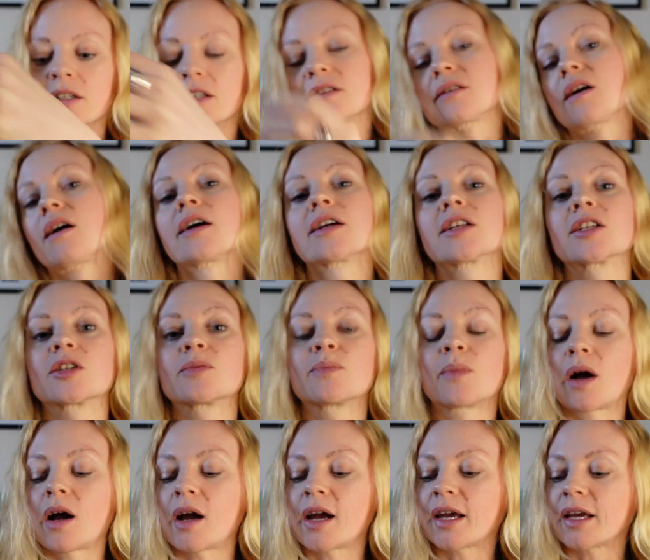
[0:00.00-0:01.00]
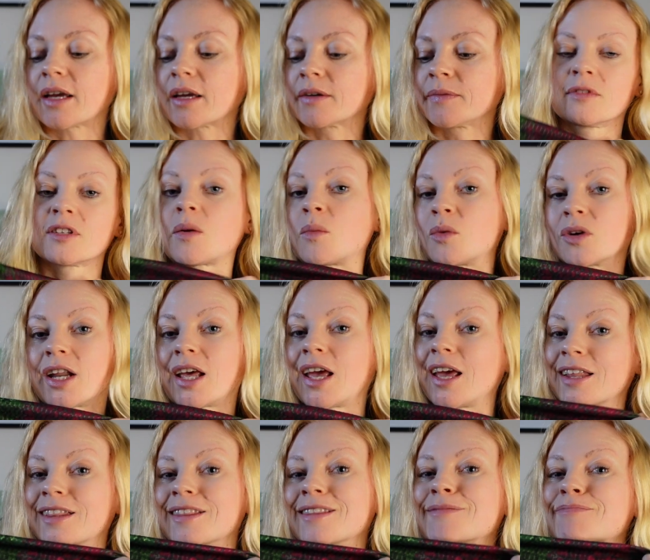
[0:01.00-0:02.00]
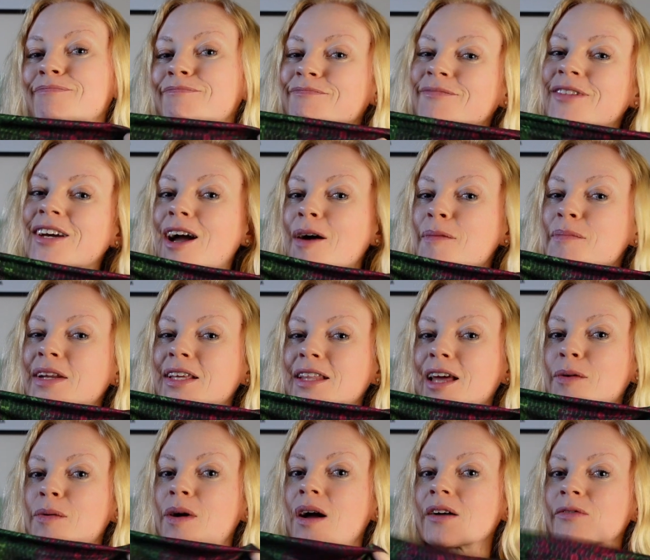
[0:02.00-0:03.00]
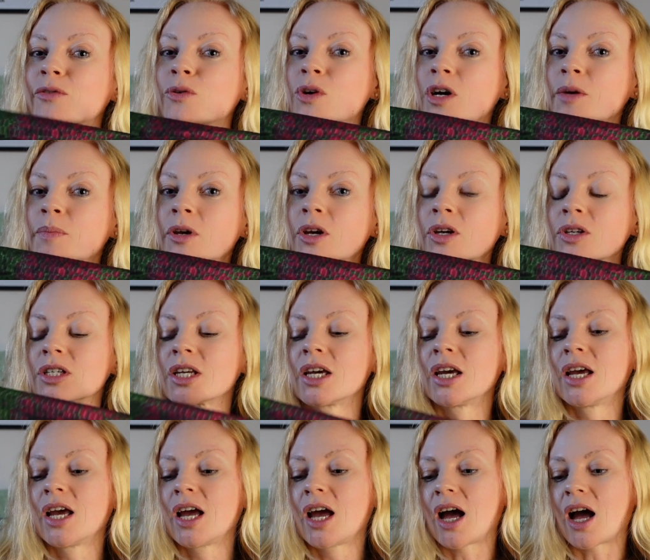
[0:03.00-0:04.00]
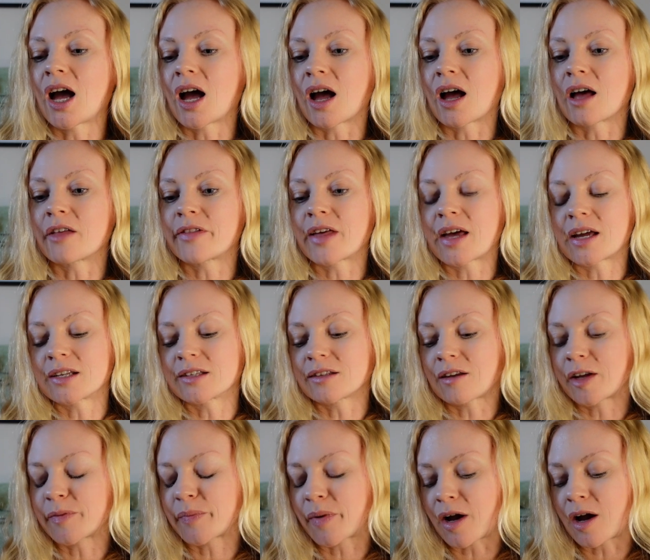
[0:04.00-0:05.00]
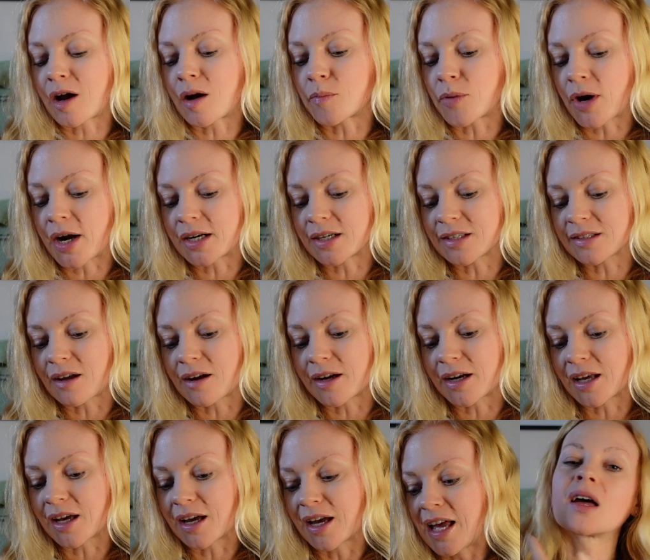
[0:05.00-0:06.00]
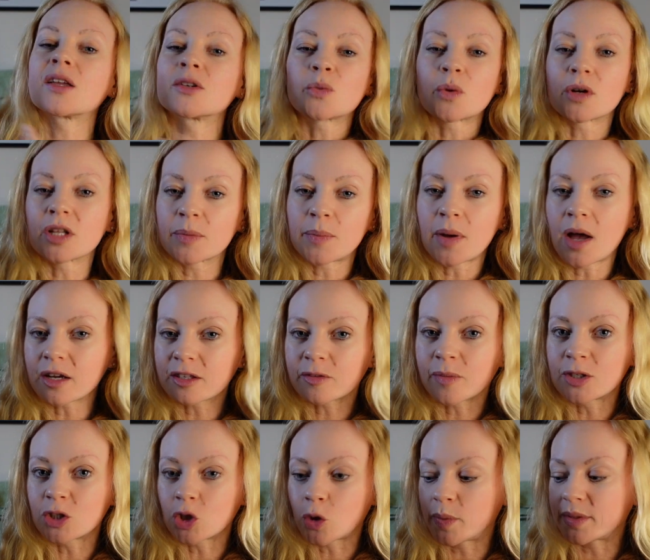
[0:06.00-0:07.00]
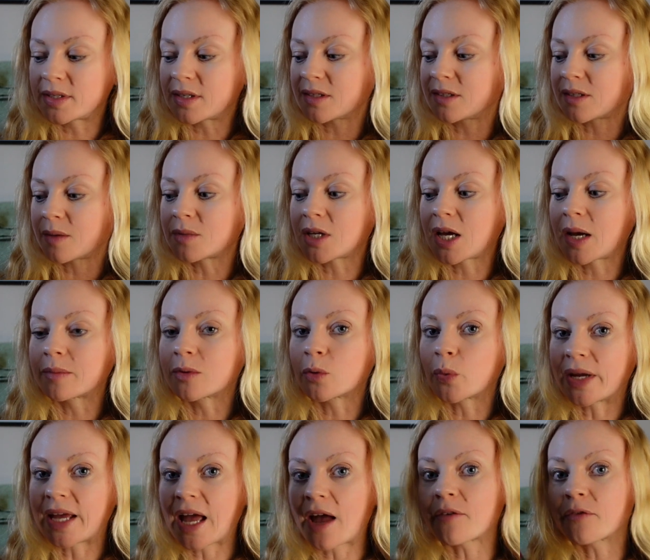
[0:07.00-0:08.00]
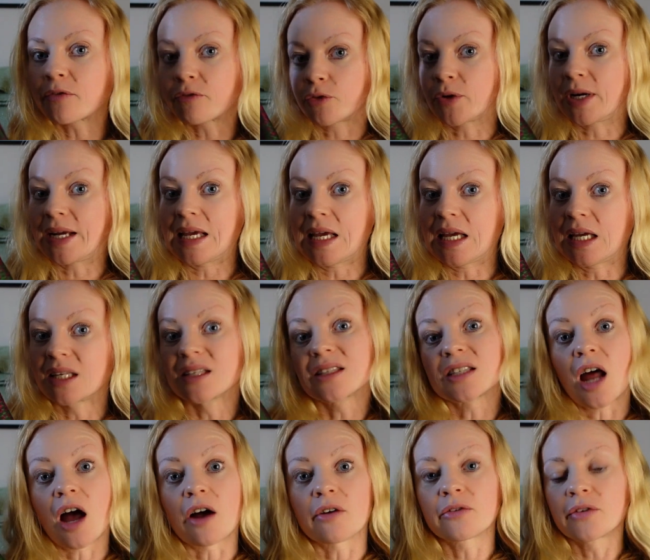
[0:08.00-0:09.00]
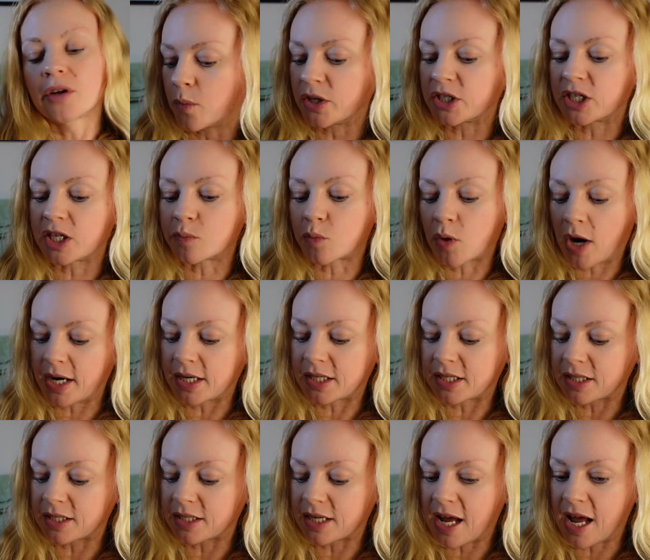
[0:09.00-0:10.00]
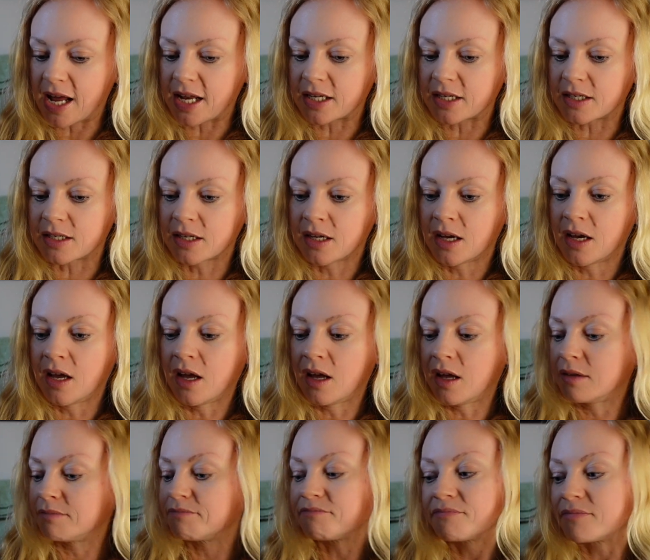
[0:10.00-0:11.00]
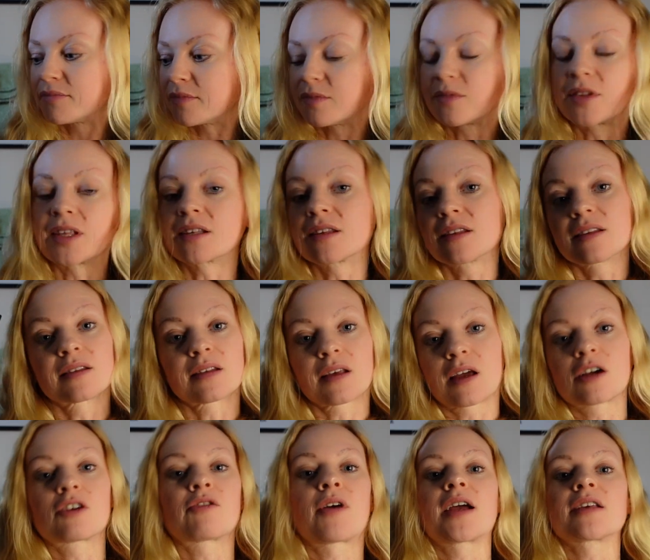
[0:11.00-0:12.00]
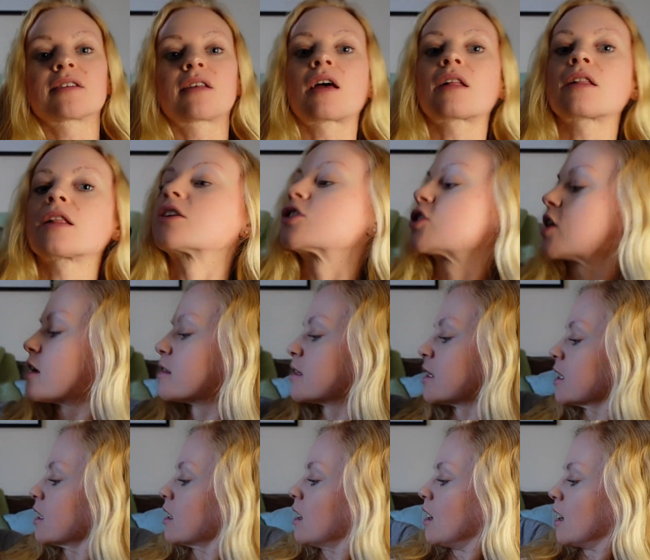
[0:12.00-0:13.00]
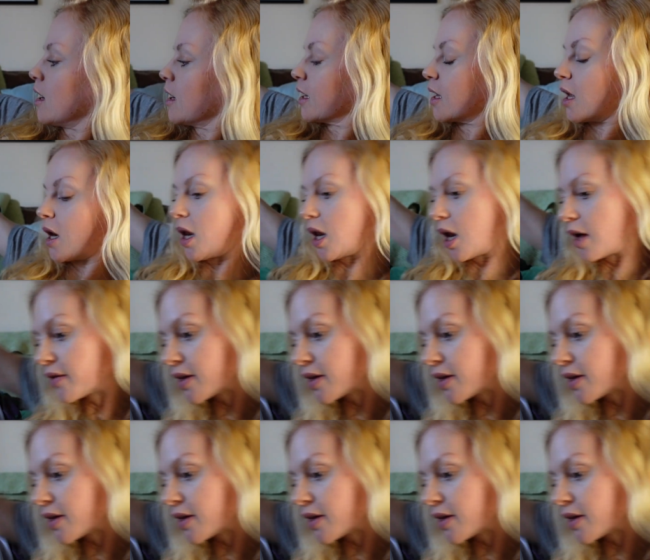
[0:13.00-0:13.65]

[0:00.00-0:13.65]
designed by someone in the company that I work for, Komoot. They're designed by our brand designer, and one of the perks of my job is that sometimes we get free stuff which is branded, and this is a great cycling jersey. I love